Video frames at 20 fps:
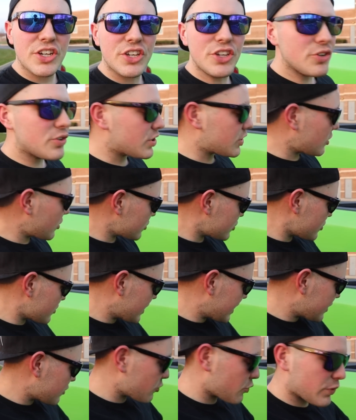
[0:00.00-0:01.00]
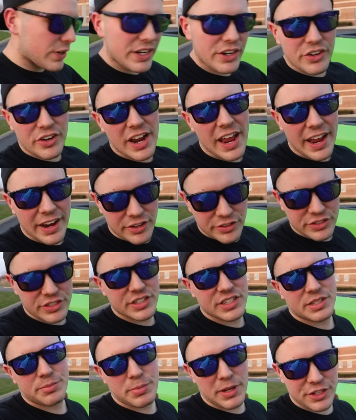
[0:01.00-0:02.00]
you can also get rear air
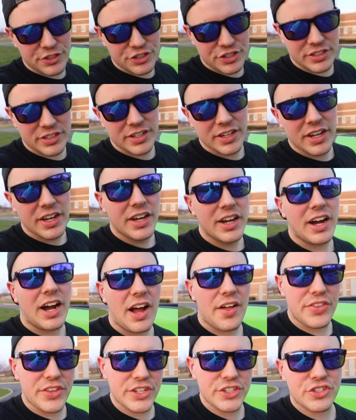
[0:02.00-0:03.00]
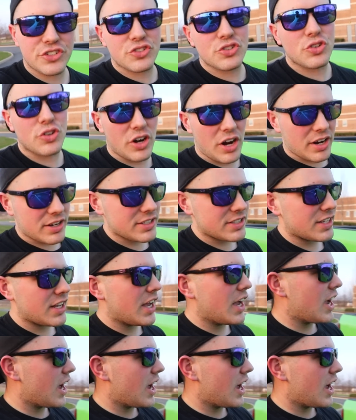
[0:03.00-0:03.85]
suspension on these trucks.